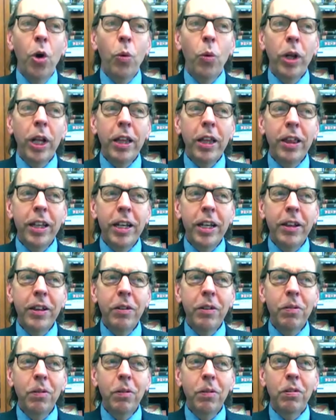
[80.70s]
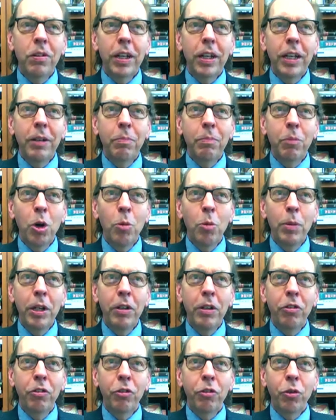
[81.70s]
Well, I think this is a
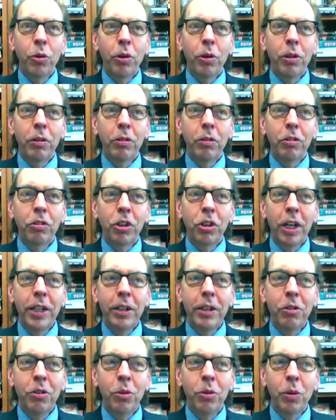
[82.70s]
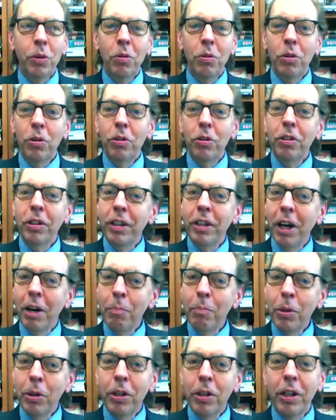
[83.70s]
moment for China to assert a
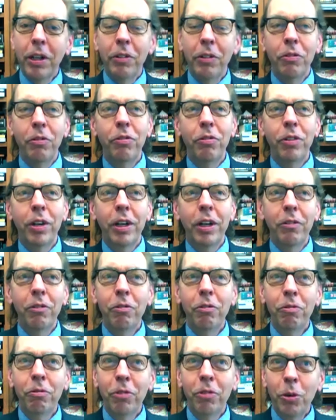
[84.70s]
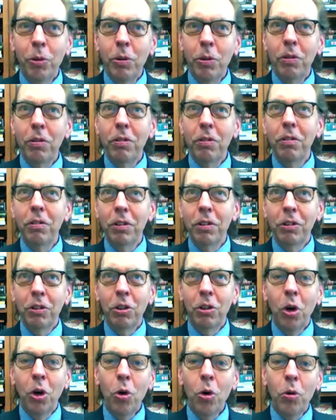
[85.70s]
number of, of, focuses
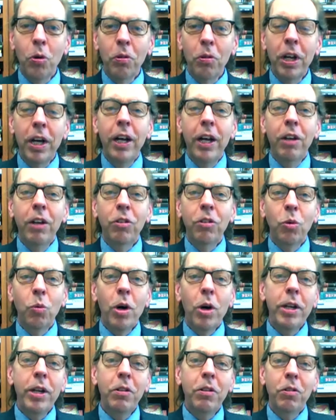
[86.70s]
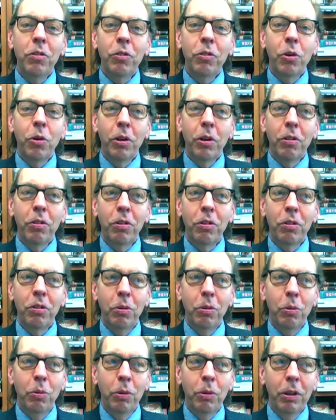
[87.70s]
and goals. So, one is, of course,
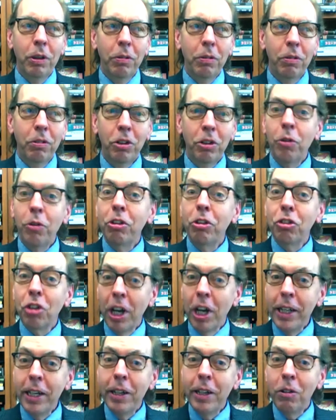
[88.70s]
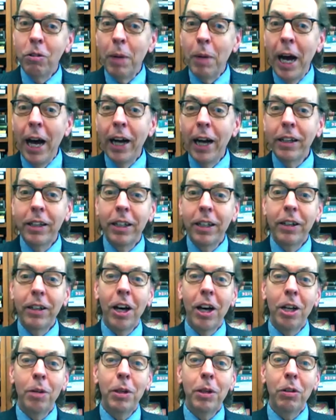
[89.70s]
to uh, show that China is back and the
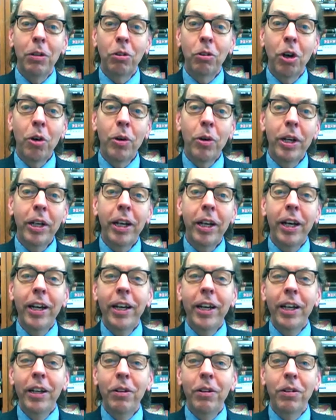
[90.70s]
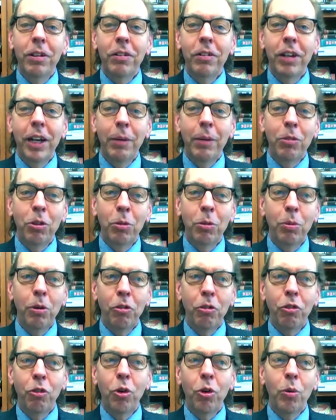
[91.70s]
economy is growing. It is an attempt to
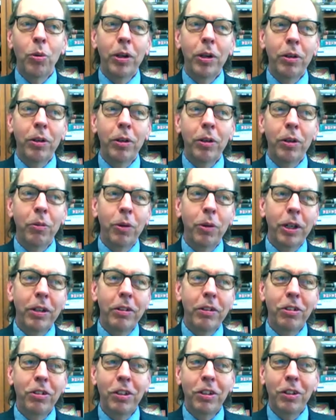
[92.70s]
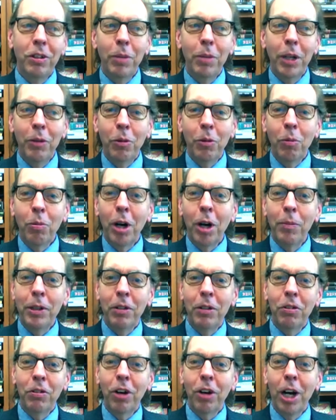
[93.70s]
put forward what Xi Jinping will
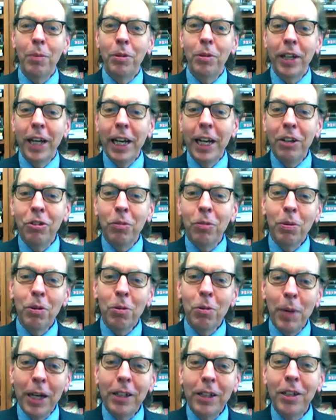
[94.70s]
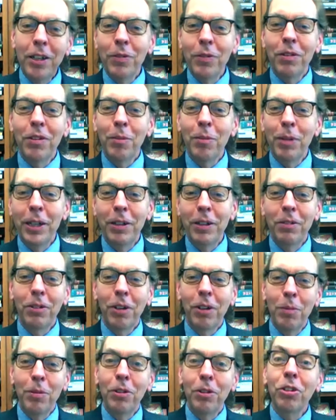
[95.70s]
probably describe as an Asian perspective, and some might
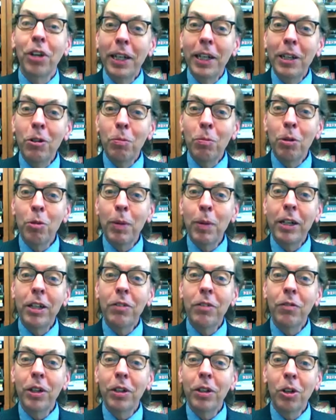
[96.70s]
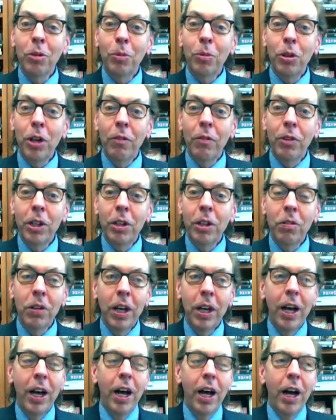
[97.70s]
describe as a Chinese perspective on global governance.
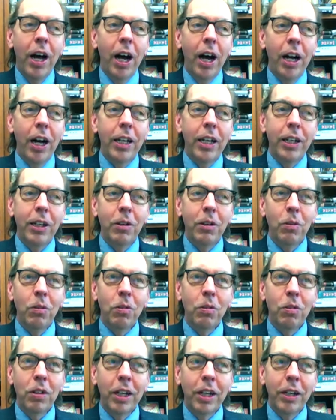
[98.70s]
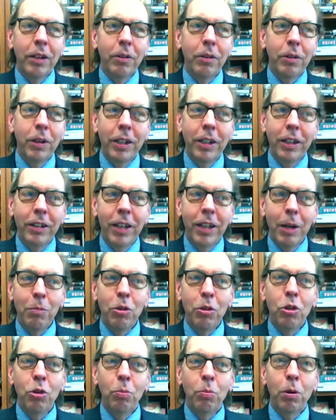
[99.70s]
Uh, it is uh, an
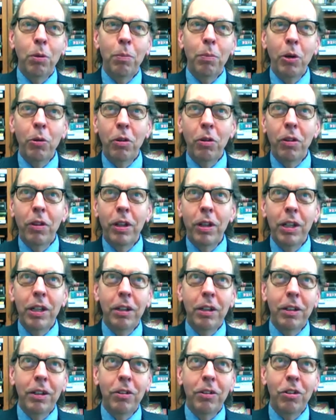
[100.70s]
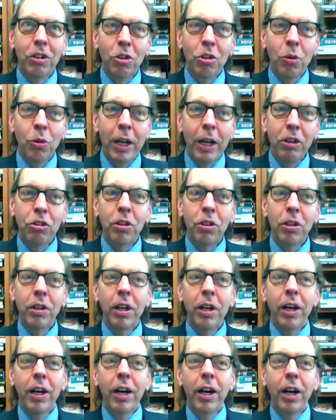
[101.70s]
attempt to promote the
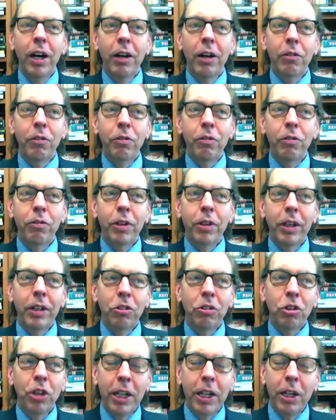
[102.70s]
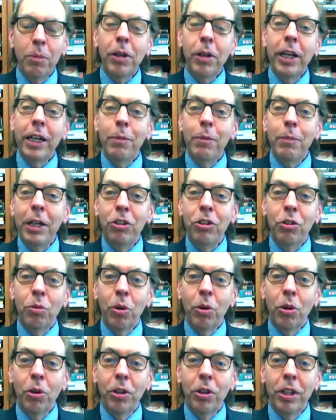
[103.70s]
continuation of China playing a major
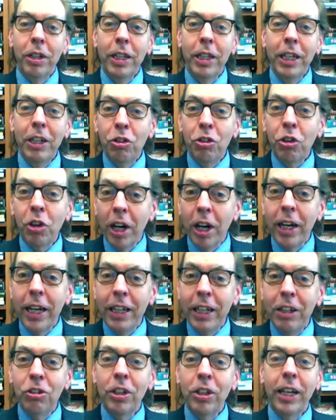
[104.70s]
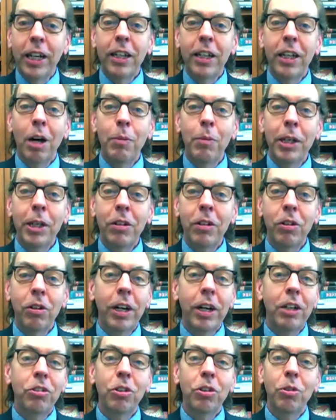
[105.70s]
role in intra Asian economic
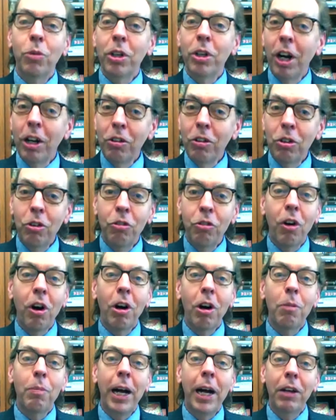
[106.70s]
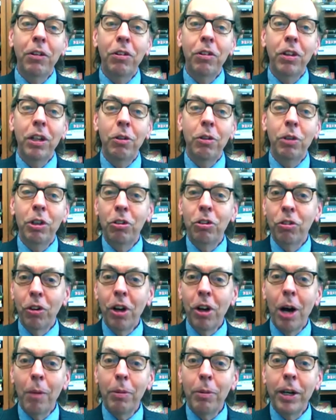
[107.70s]
integration. We're not too far past the
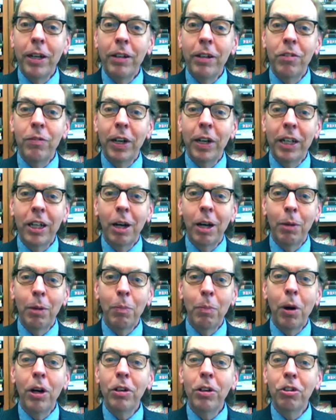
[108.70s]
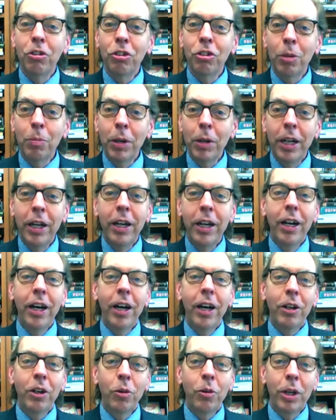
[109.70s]
Regional Comprehensive Economic Partnership
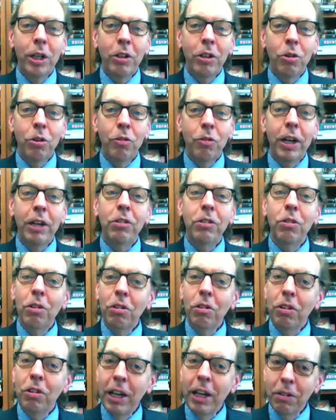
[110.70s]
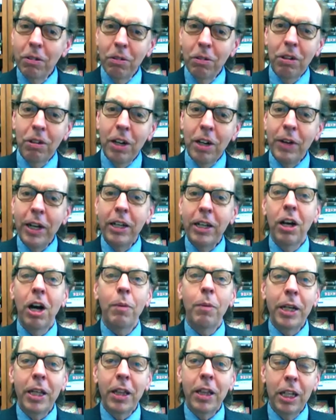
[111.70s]
uh, going into effect. So there's that set of
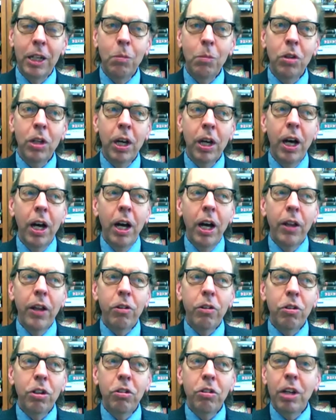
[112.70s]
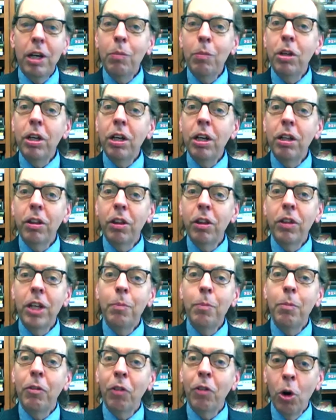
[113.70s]
economic themes. There's an attempt to hit the
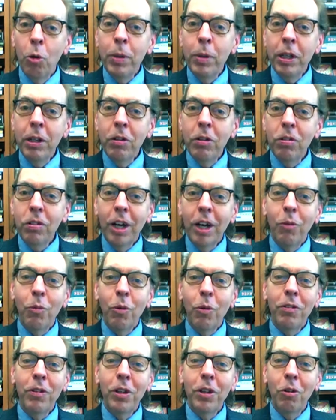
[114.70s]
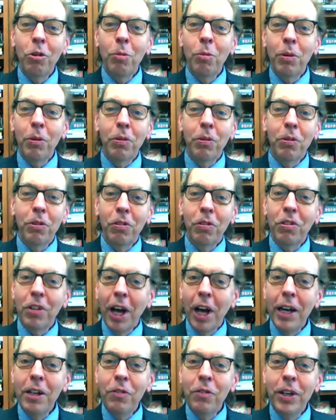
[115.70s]
theme of openness. Uh, one of the notable sort of
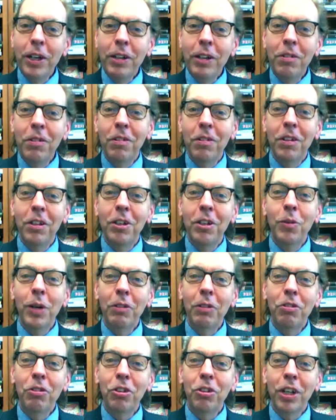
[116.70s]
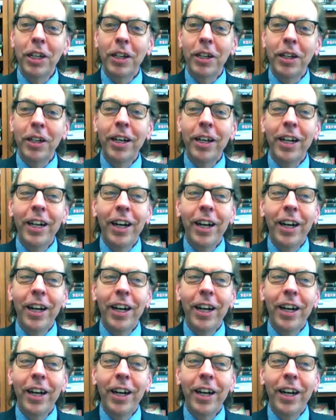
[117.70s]
side events is the US China